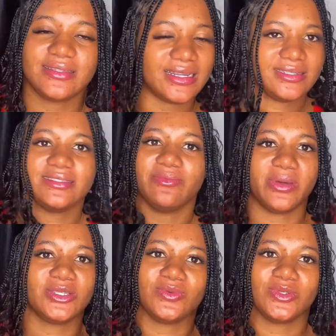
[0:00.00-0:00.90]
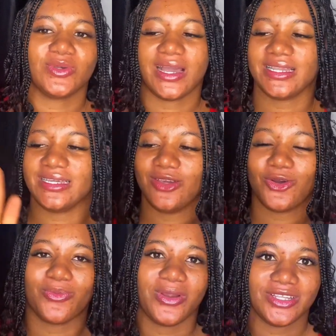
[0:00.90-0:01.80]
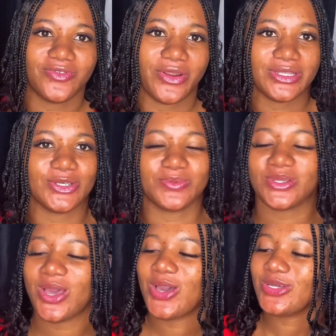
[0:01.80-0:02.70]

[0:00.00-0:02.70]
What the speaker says: That is the best way to actually incorporate these very tips.